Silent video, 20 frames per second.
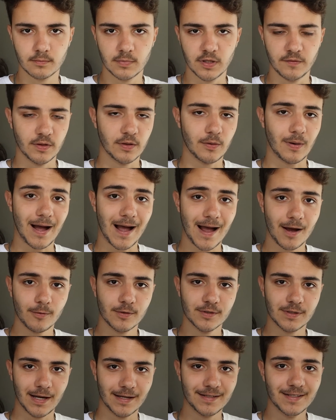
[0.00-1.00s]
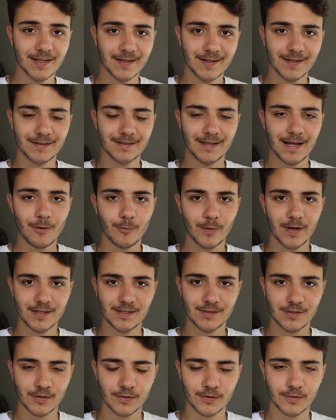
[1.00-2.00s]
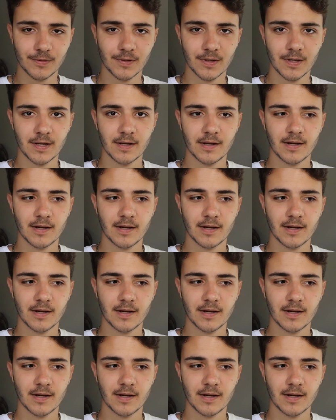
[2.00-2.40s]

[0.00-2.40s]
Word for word: even though I, I did it that way too,